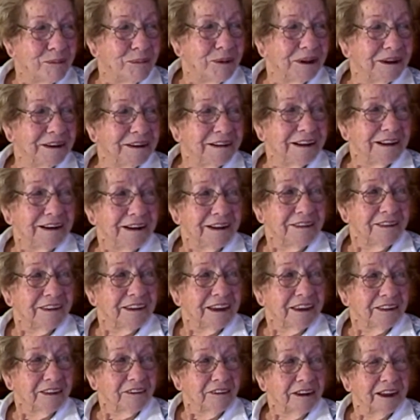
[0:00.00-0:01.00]
But none of the
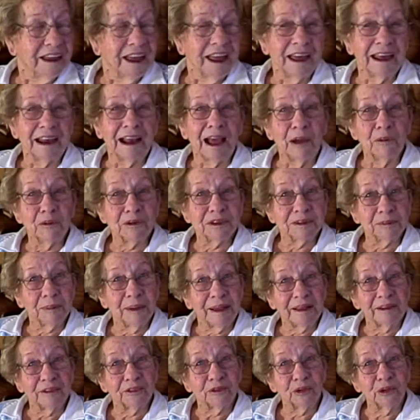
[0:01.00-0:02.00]
other, and I was
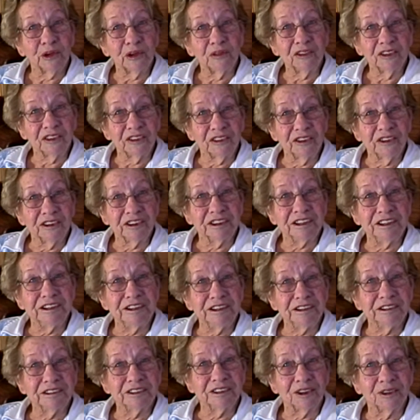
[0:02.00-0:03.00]
about 12 or 13
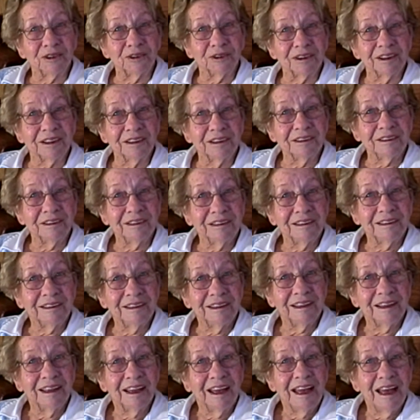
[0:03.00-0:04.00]
years old.
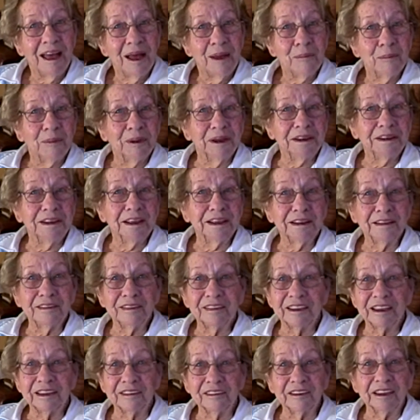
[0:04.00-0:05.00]
But none of
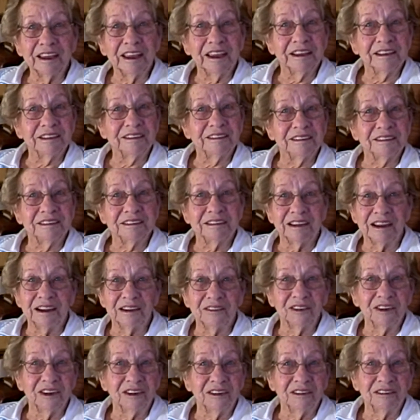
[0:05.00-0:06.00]
the other kids
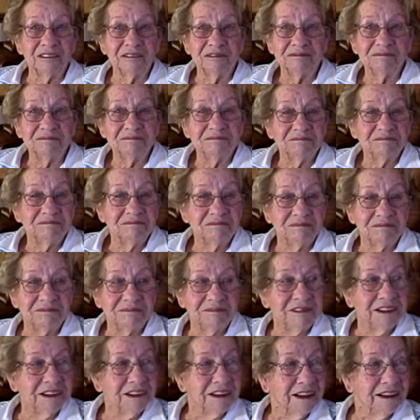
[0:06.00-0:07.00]
ever
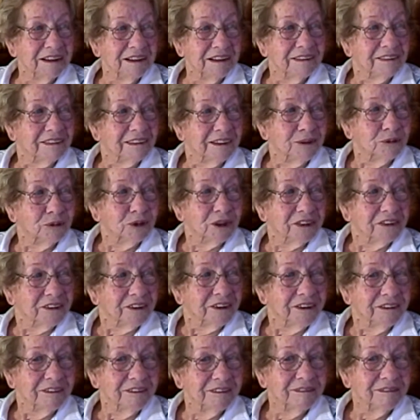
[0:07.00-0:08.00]
did anything with her.